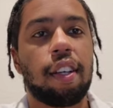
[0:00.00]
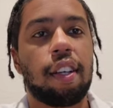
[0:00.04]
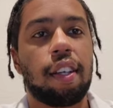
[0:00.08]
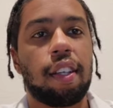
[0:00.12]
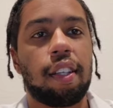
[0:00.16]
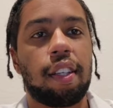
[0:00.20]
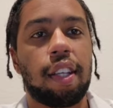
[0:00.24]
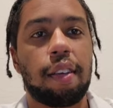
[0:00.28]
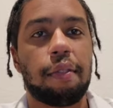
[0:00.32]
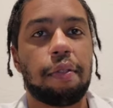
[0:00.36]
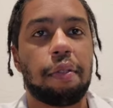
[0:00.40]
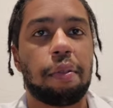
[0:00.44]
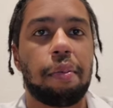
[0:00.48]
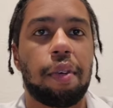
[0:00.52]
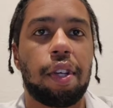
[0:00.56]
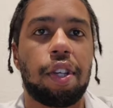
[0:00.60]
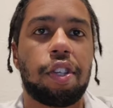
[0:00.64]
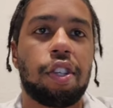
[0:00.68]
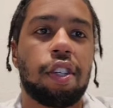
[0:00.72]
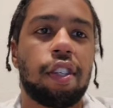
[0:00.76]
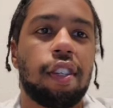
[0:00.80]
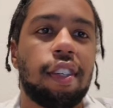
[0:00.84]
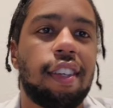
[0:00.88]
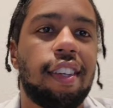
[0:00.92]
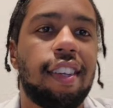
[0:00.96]
the
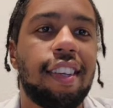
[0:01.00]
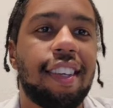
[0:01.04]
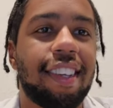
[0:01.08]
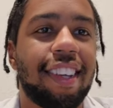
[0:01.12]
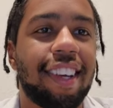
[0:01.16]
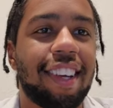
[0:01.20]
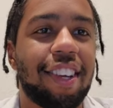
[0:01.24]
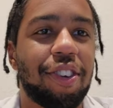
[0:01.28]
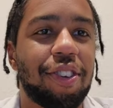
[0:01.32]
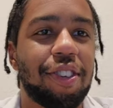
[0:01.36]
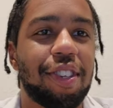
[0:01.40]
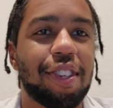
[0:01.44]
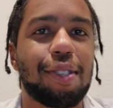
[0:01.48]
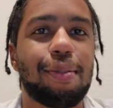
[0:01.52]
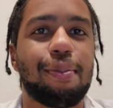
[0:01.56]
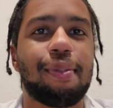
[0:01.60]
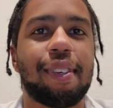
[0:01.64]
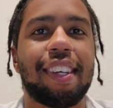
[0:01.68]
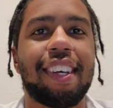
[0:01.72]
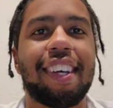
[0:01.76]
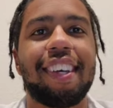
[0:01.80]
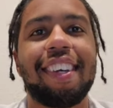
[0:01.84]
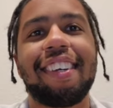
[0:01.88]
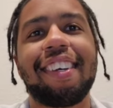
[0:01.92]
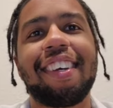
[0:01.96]
information that you're
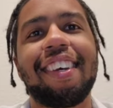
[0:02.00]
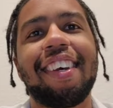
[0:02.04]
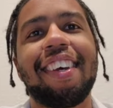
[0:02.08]
displaying.